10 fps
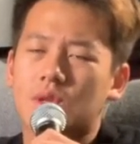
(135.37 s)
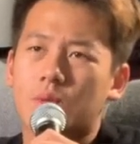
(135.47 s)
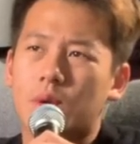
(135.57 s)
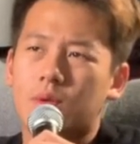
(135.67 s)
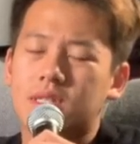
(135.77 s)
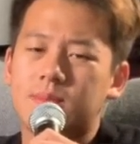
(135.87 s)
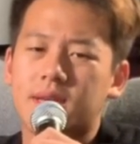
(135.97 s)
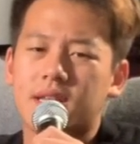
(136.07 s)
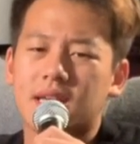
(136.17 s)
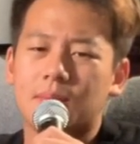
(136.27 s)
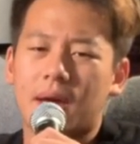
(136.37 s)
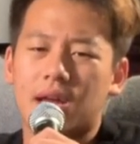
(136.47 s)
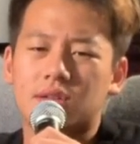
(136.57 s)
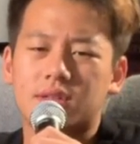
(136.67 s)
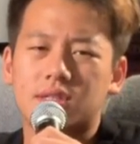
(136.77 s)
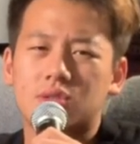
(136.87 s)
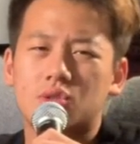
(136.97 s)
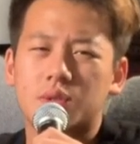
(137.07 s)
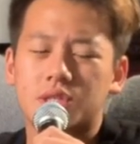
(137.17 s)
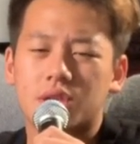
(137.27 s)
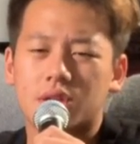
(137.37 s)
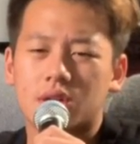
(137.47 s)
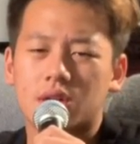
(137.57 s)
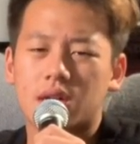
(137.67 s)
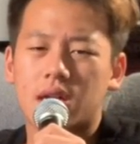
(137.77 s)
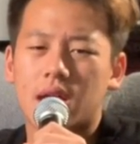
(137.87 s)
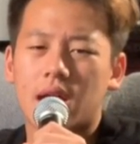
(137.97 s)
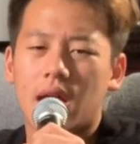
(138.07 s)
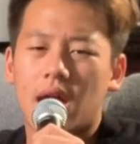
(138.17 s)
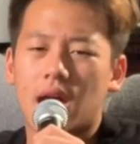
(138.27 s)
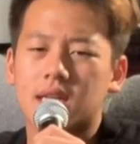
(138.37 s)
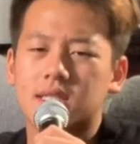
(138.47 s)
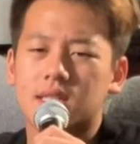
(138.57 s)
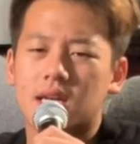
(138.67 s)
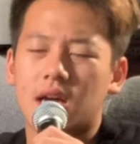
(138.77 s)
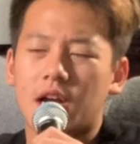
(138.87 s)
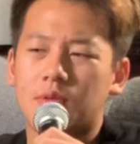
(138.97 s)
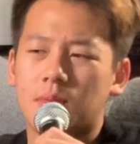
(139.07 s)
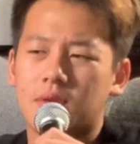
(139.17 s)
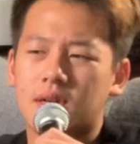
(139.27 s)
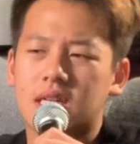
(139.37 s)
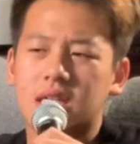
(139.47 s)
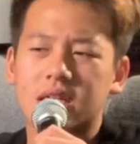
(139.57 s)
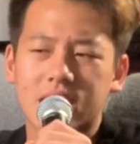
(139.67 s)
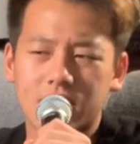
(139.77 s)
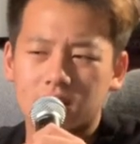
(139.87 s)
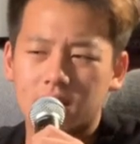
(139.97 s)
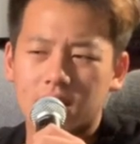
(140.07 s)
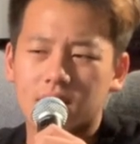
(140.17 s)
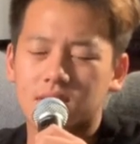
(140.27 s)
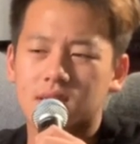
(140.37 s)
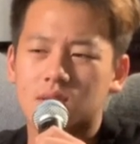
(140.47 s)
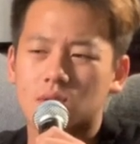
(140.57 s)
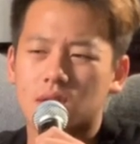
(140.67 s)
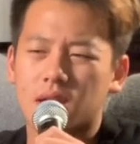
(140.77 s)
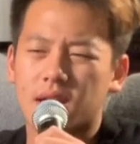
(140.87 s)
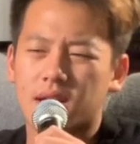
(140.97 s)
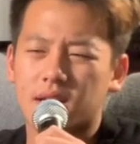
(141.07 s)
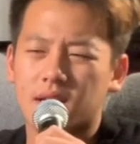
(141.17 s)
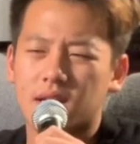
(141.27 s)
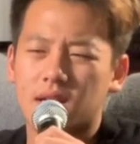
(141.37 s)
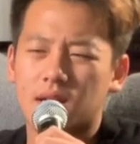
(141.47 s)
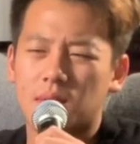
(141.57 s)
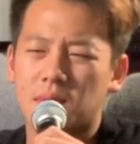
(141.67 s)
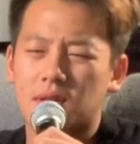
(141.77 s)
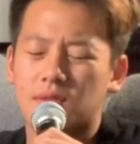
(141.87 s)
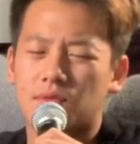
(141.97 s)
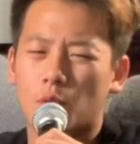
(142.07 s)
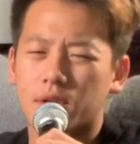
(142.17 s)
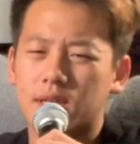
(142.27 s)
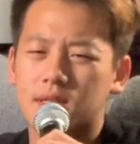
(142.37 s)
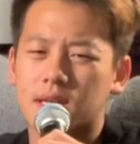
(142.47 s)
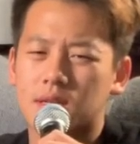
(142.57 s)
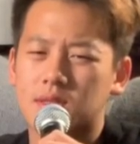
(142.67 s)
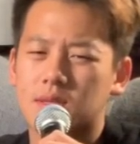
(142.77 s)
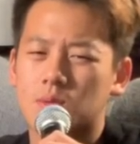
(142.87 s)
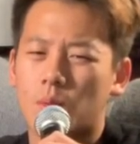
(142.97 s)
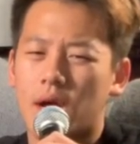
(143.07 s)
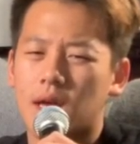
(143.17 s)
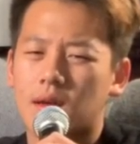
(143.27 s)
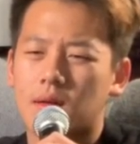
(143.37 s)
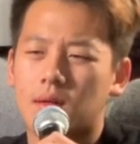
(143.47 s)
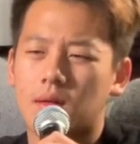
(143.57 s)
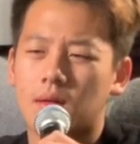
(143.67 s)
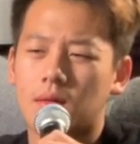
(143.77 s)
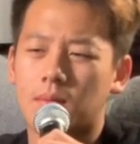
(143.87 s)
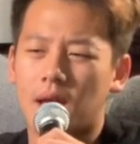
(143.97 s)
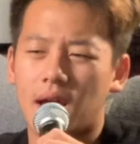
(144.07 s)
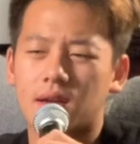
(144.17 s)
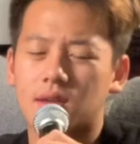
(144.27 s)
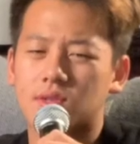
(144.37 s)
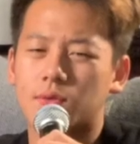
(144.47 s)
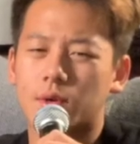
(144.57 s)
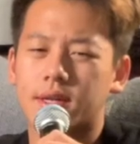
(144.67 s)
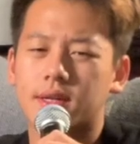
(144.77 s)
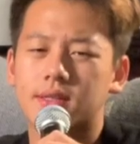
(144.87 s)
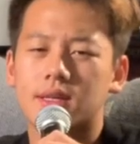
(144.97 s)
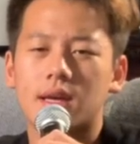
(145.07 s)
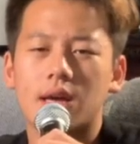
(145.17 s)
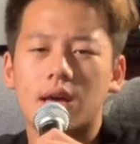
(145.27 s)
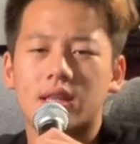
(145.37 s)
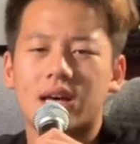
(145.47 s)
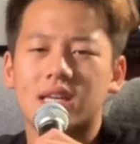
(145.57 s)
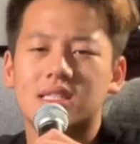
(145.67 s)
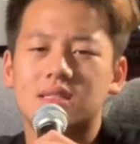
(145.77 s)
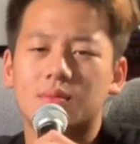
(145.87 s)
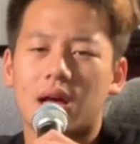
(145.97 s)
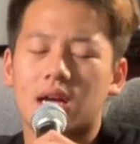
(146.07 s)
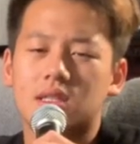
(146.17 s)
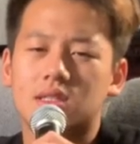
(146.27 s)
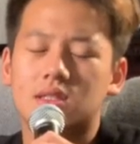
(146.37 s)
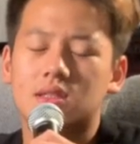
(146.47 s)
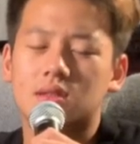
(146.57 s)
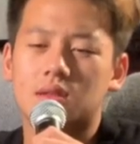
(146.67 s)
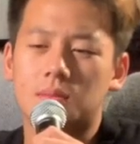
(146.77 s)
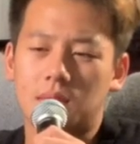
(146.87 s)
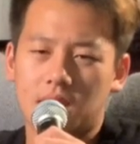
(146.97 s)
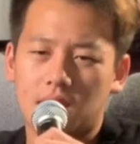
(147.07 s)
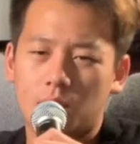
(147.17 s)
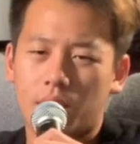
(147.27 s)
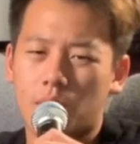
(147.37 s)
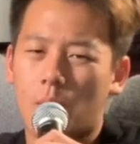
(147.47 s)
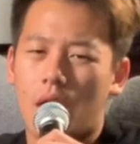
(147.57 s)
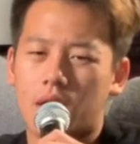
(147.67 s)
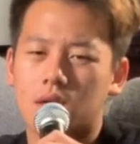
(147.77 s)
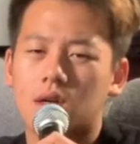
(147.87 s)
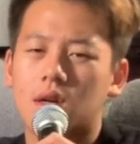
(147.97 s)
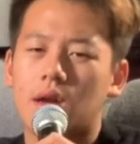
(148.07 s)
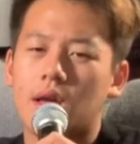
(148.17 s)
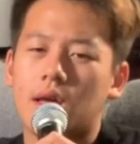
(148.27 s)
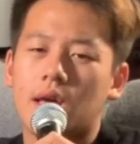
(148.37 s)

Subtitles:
We were speaking like Mandarin to each other, and I remember clearly that there's this like maybe in his 40s, there's this white man in his 40s that splashed me with water,